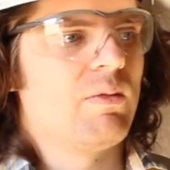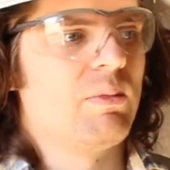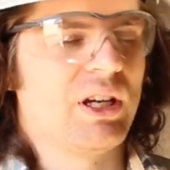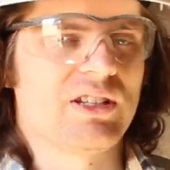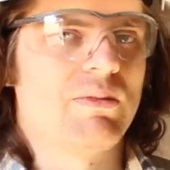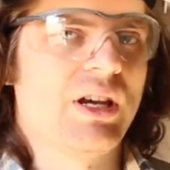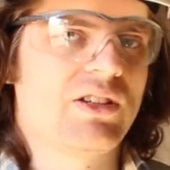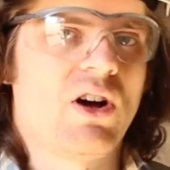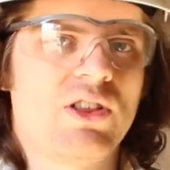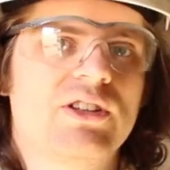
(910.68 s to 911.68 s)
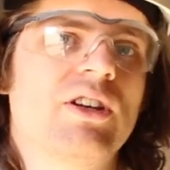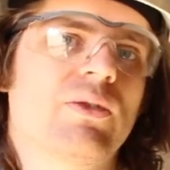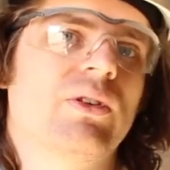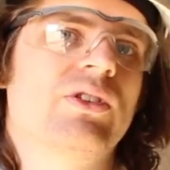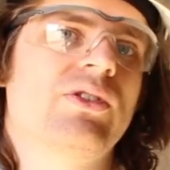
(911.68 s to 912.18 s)
Because it makes all the
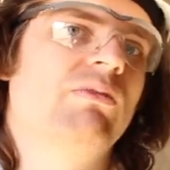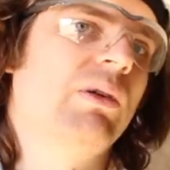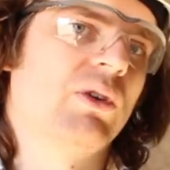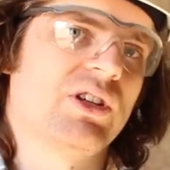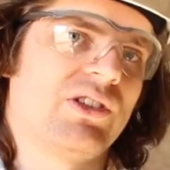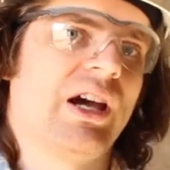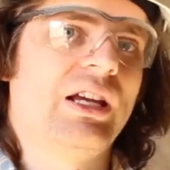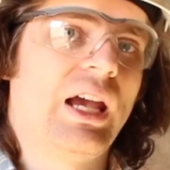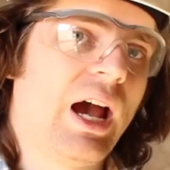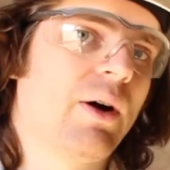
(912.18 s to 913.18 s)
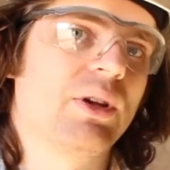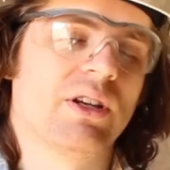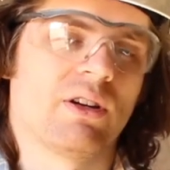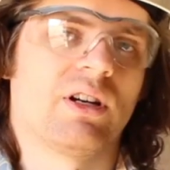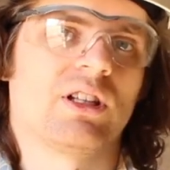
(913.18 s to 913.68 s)
difference when we're deciding how to
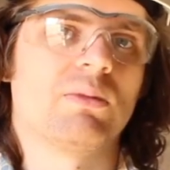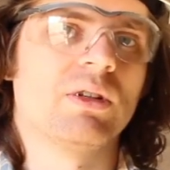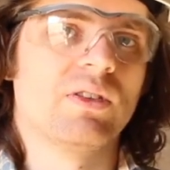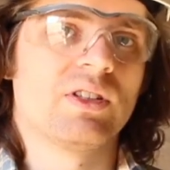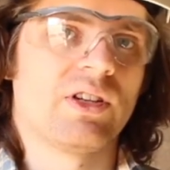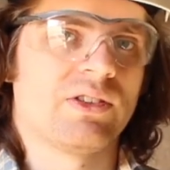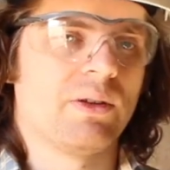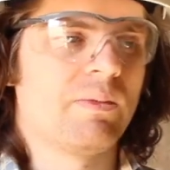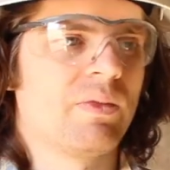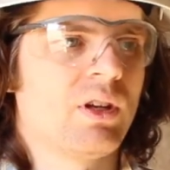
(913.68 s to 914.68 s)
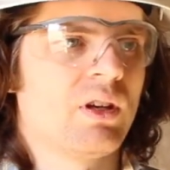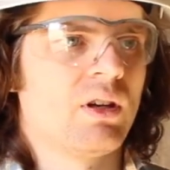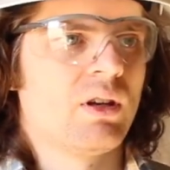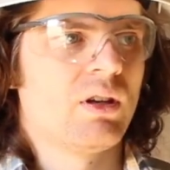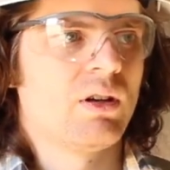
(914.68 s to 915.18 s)
interconnect the PV system.
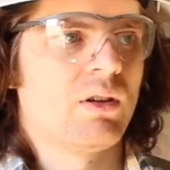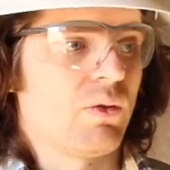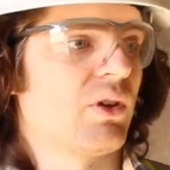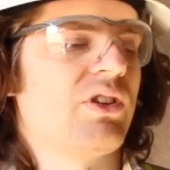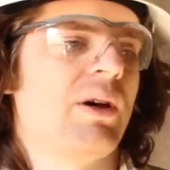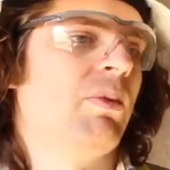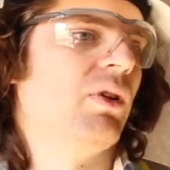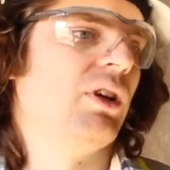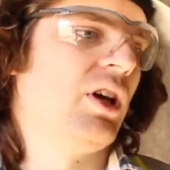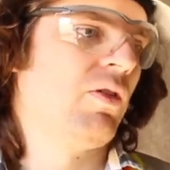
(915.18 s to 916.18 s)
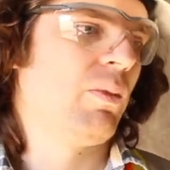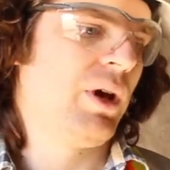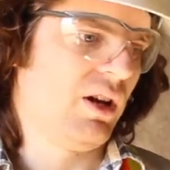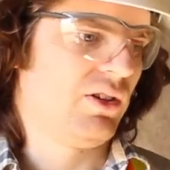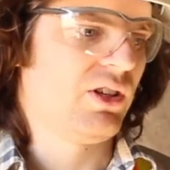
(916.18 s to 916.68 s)
For example, if a
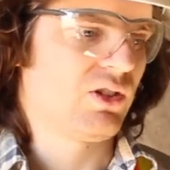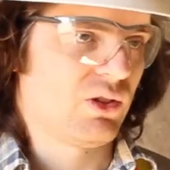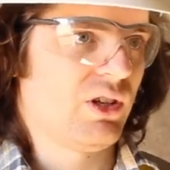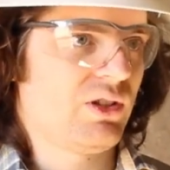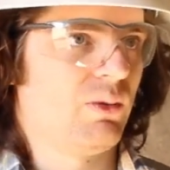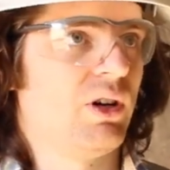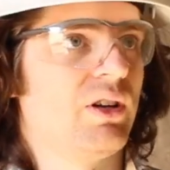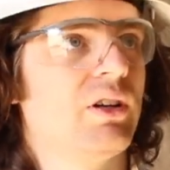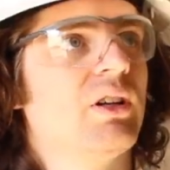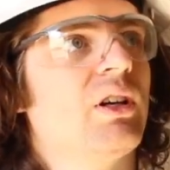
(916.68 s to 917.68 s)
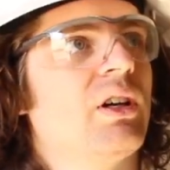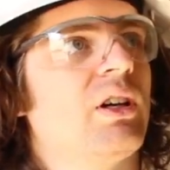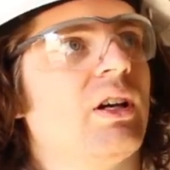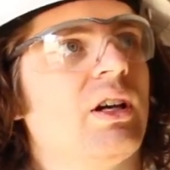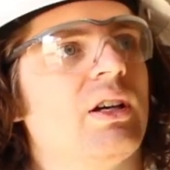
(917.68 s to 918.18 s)
panel such as this one,
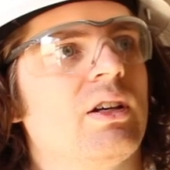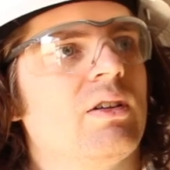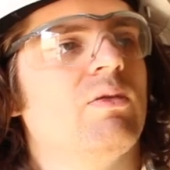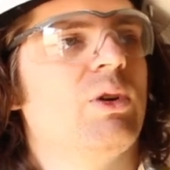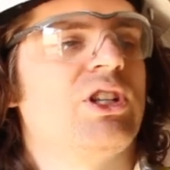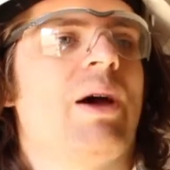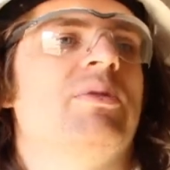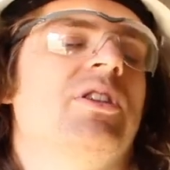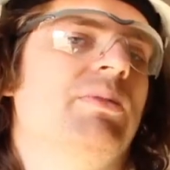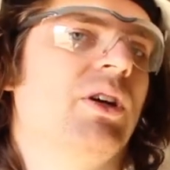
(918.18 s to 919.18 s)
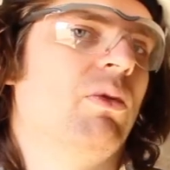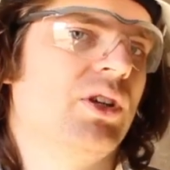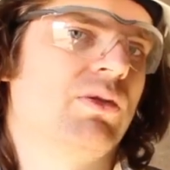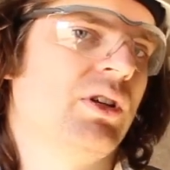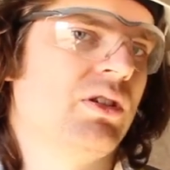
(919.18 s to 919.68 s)
which happens to be a
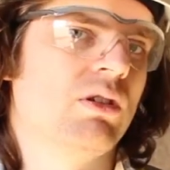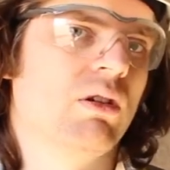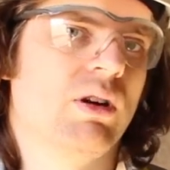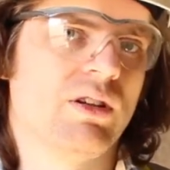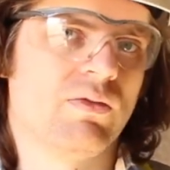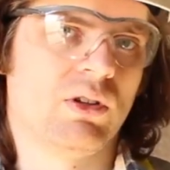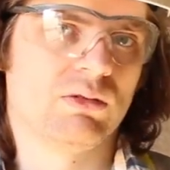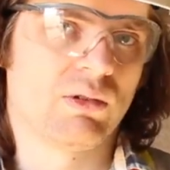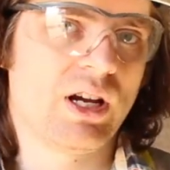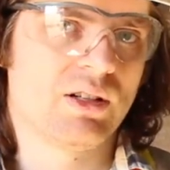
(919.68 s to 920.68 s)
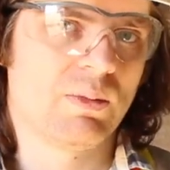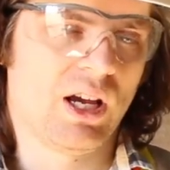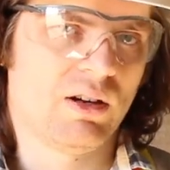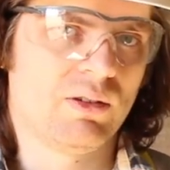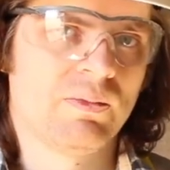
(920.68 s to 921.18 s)
12208 volt rated
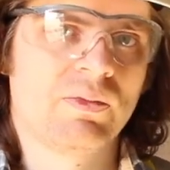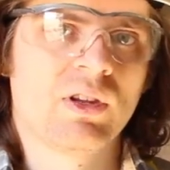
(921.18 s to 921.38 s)
panel,